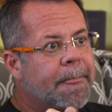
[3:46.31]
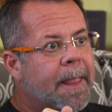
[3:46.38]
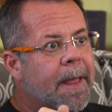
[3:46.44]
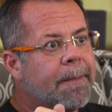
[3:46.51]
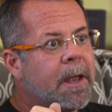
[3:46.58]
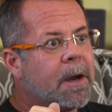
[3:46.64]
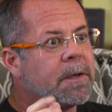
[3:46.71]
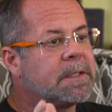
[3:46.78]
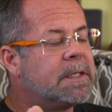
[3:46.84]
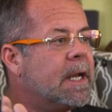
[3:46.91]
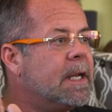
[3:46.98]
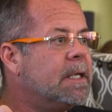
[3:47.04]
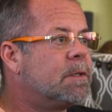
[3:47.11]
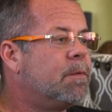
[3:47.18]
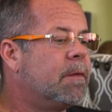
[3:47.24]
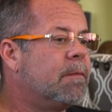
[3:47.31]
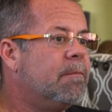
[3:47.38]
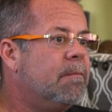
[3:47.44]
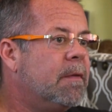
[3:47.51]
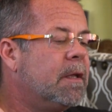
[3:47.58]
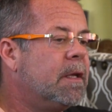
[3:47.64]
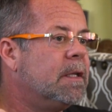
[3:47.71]
There are studies with
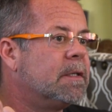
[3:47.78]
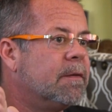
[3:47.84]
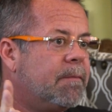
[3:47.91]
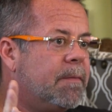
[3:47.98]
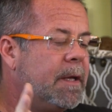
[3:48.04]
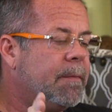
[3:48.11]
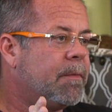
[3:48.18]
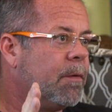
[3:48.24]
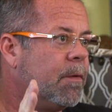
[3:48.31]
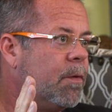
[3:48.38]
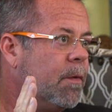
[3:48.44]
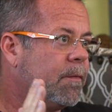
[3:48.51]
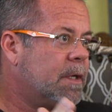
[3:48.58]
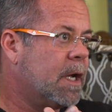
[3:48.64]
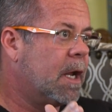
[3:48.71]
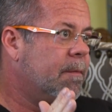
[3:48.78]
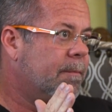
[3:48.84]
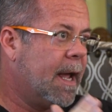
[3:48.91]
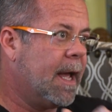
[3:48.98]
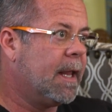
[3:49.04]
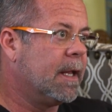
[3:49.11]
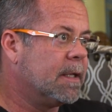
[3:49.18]
millions of people who have done
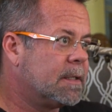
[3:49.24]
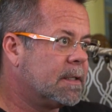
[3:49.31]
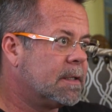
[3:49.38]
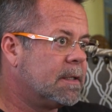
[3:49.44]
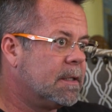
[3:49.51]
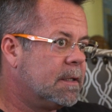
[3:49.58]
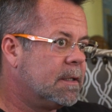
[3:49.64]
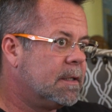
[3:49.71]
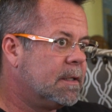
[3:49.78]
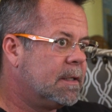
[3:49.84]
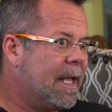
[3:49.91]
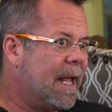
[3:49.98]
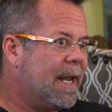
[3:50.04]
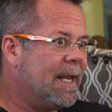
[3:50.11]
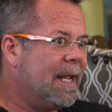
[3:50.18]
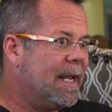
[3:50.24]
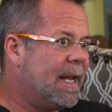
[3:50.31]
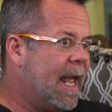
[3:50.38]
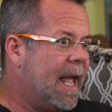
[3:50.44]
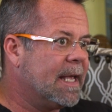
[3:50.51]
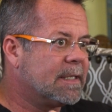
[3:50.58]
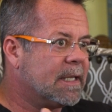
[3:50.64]
pellets that it
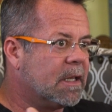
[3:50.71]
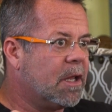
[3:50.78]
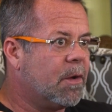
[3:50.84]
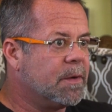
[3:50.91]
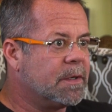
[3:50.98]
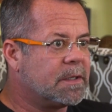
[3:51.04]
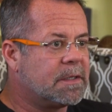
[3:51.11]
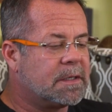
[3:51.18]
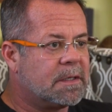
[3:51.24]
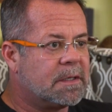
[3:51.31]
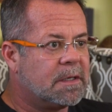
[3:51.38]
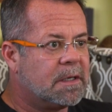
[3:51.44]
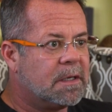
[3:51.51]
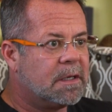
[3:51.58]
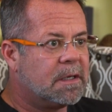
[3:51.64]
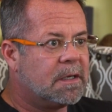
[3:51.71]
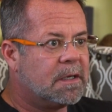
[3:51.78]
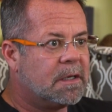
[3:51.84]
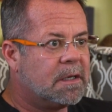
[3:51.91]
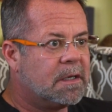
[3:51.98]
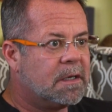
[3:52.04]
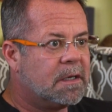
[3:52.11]
has the lowest
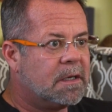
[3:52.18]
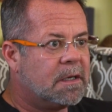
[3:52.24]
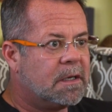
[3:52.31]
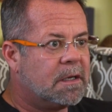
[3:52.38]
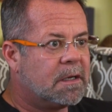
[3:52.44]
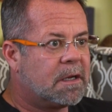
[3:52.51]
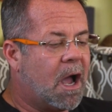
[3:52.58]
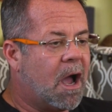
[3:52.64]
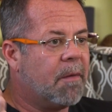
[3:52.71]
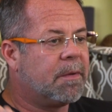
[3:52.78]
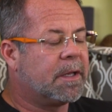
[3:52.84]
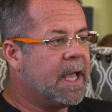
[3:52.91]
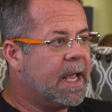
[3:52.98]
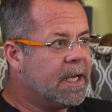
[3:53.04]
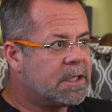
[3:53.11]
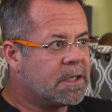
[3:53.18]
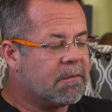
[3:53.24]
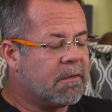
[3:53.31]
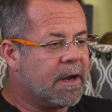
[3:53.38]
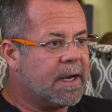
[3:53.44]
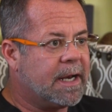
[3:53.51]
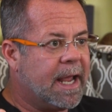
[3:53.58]
complication
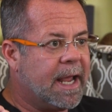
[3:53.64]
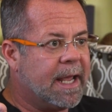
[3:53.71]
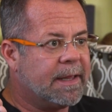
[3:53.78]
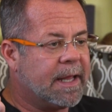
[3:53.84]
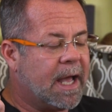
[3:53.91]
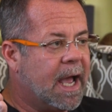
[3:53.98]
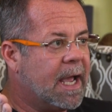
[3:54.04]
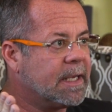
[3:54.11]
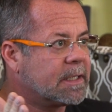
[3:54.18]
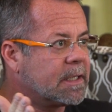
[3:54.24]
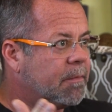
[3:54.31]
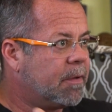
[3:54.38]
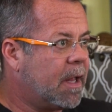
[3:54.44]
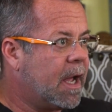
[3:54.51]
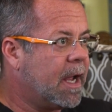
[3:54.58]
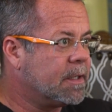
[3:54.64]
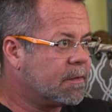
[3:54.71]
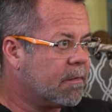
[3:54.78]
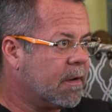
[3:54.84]
rate and the highest compliance